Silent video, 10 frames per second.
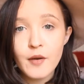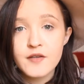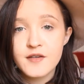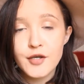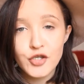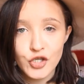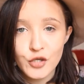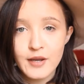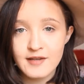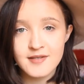and so I
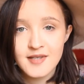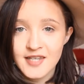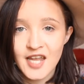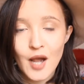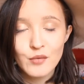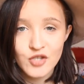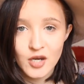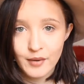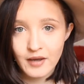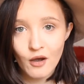knew instantly I was
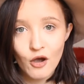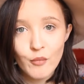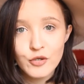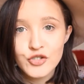going to pick it up